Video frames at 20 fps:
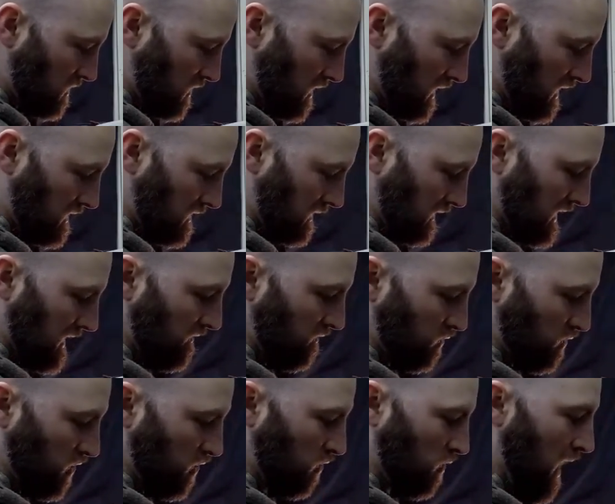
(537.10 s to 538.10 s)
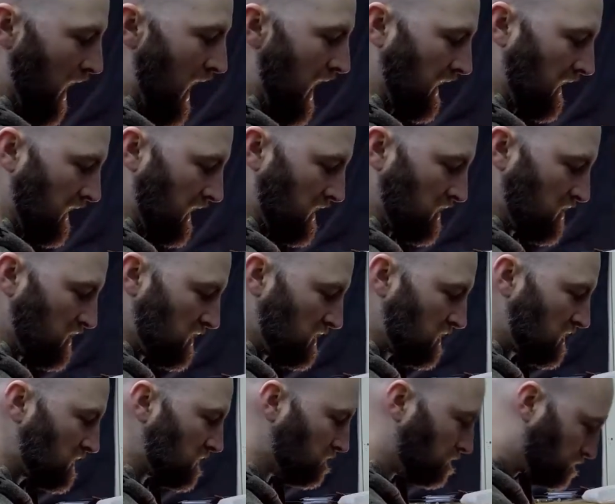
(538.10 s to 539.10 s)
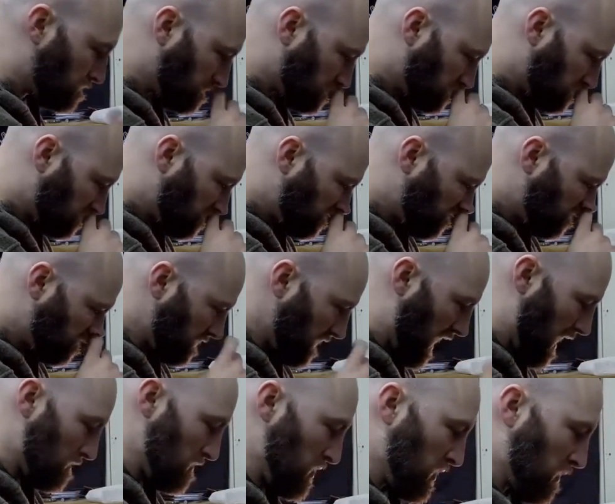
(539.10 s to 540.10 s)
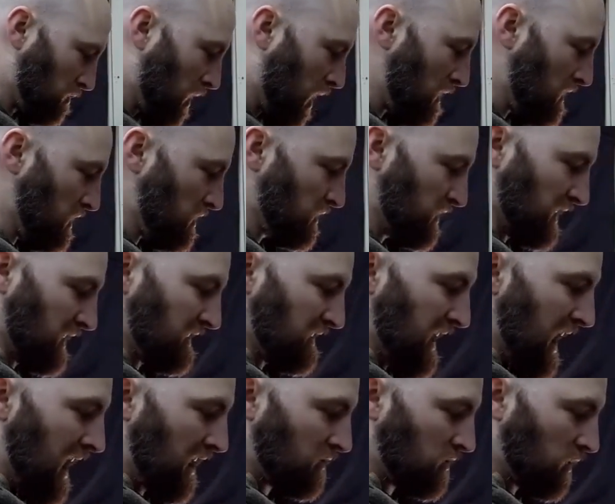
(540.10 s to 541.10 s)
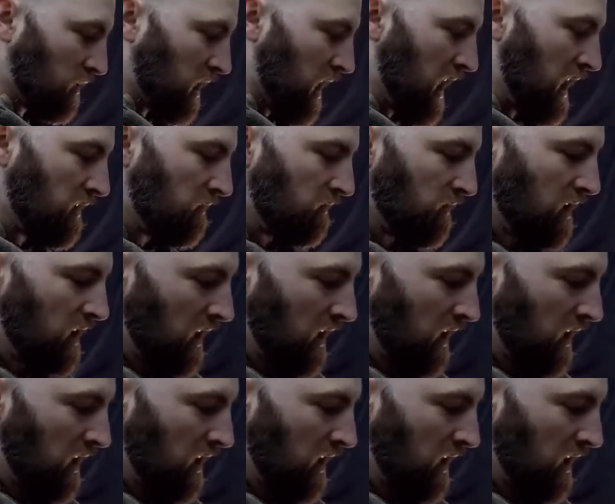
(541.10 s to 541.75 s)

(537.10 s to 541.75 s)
so it doesn't leave real ragged edges. You could probably use an X-Acto knife